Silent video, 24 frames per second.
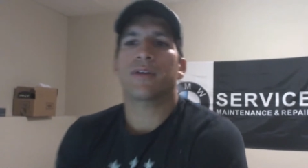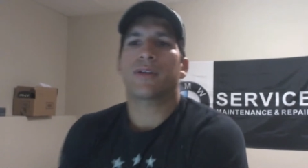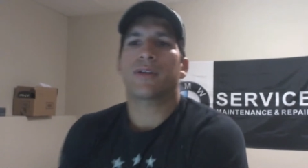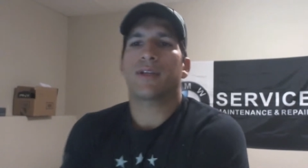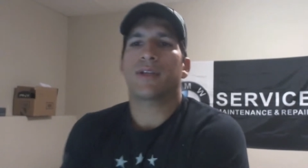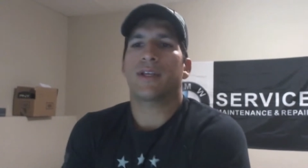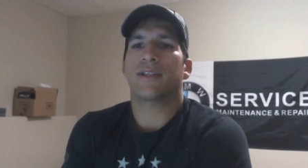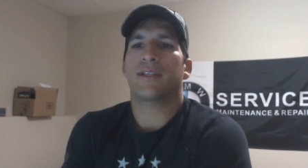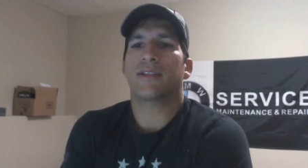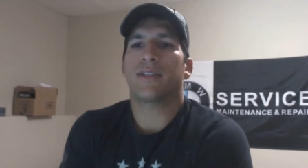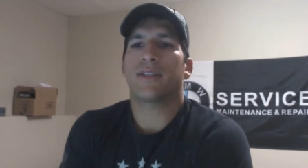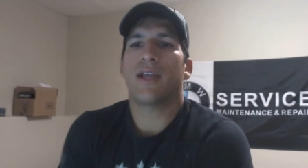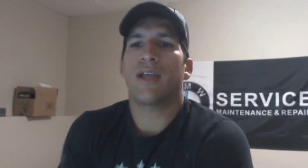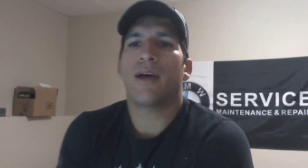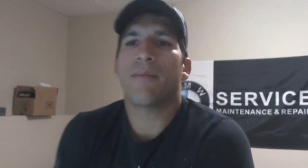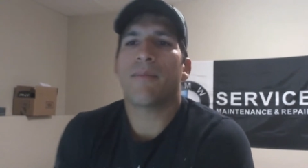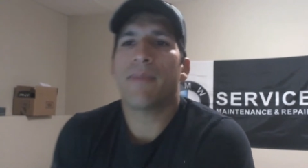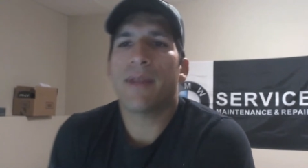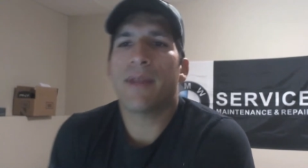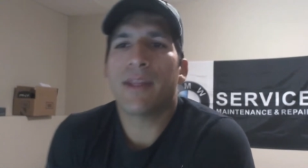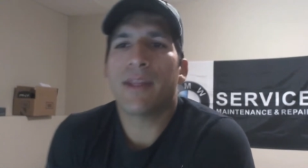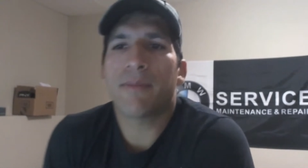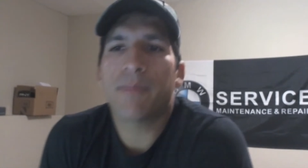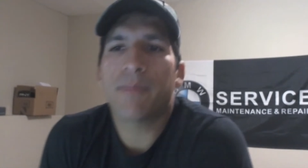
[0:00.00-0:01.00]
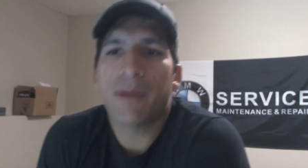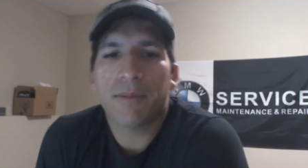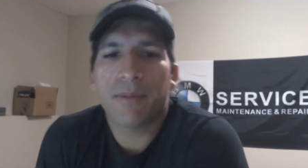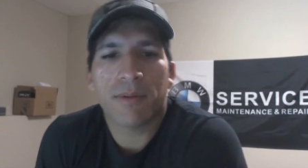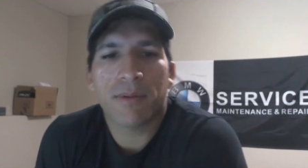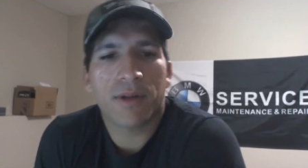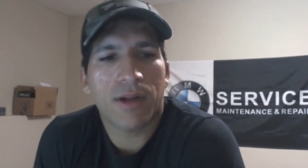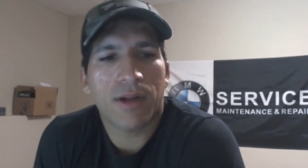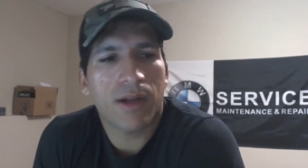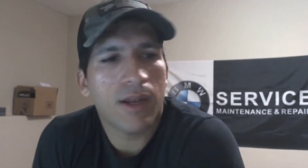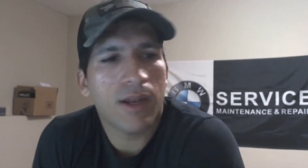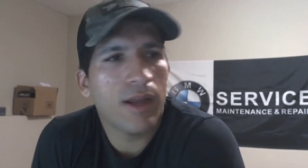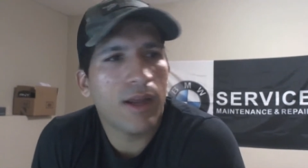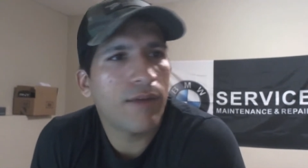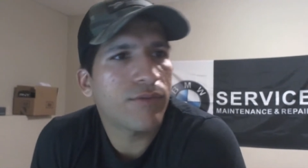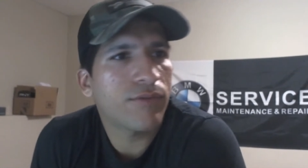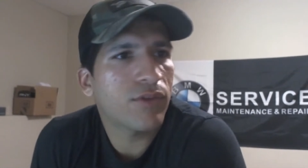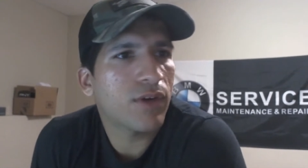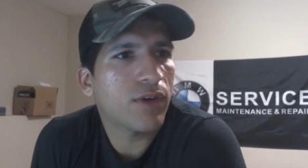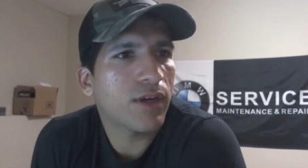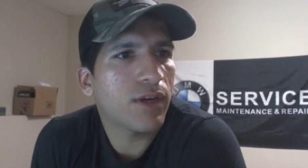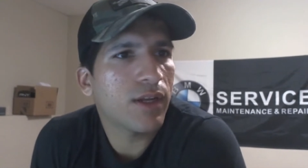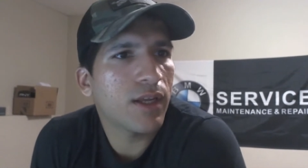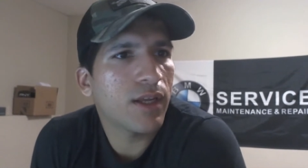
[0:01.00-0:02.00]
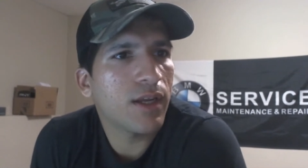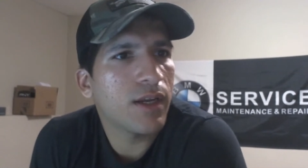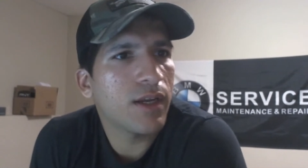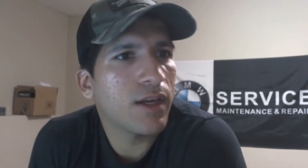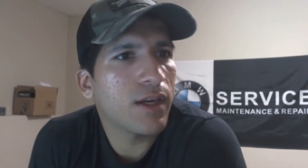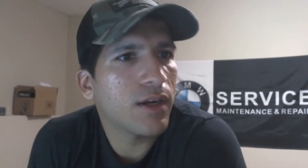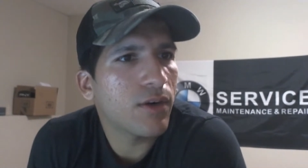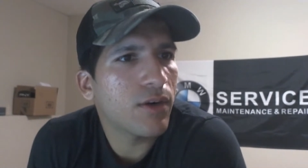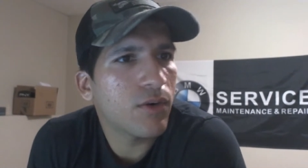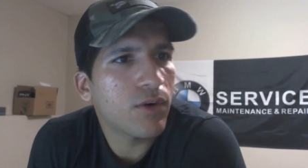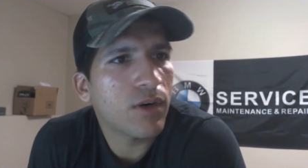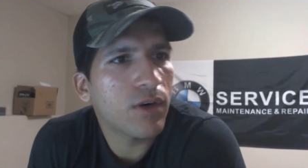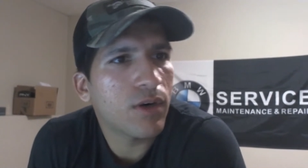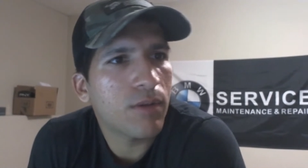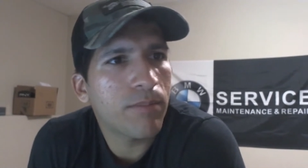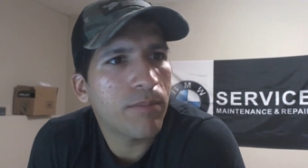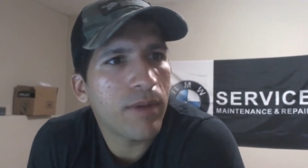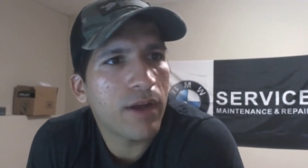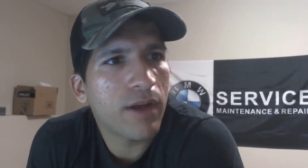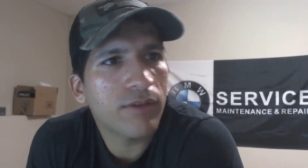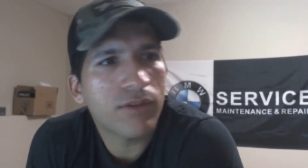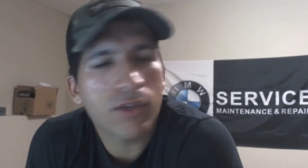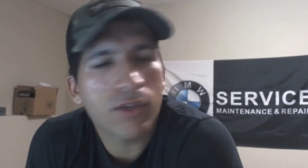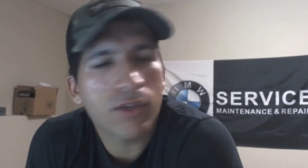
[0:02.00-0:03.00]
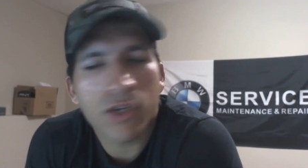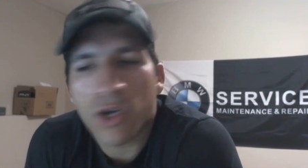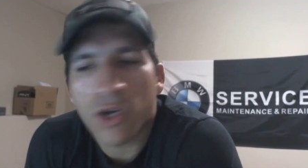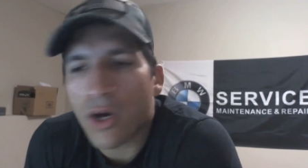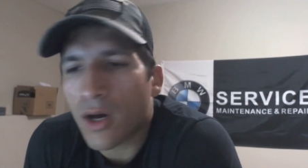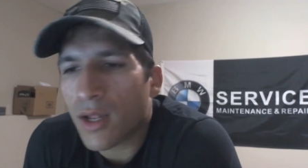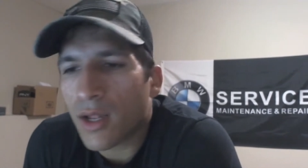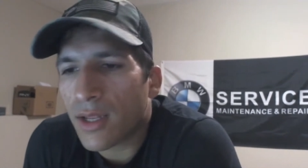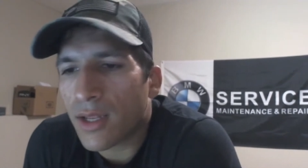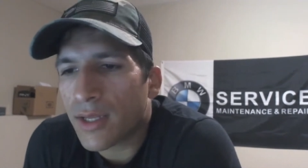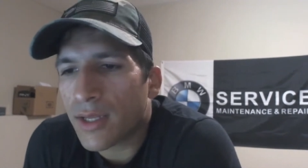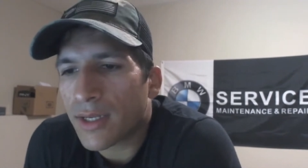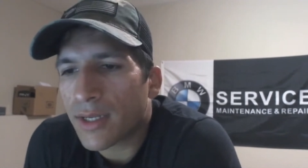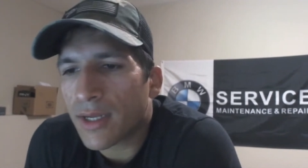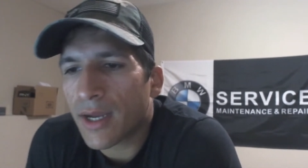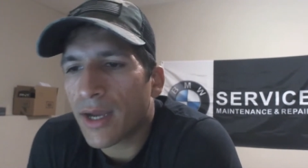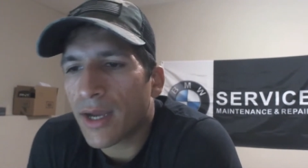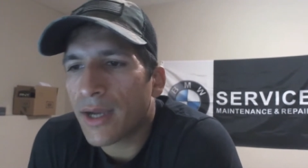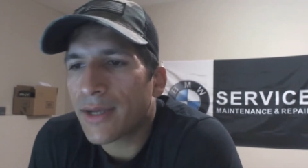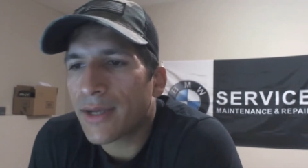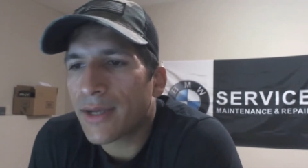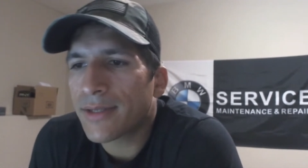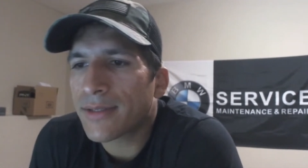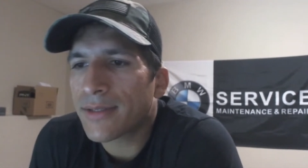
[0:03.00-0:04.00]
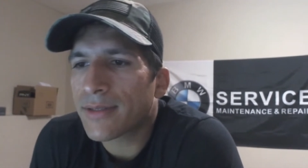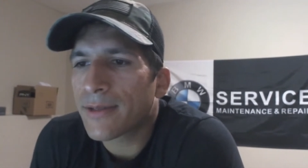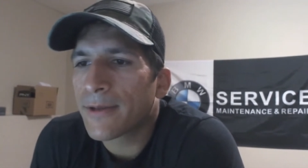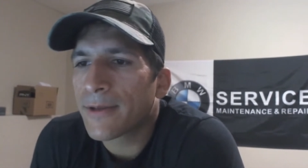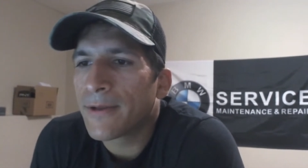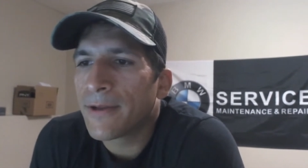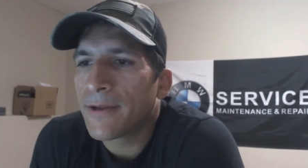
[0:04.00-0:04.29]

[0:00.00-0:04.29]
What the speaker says: there's not many people are left on here. We're about to call it, guys.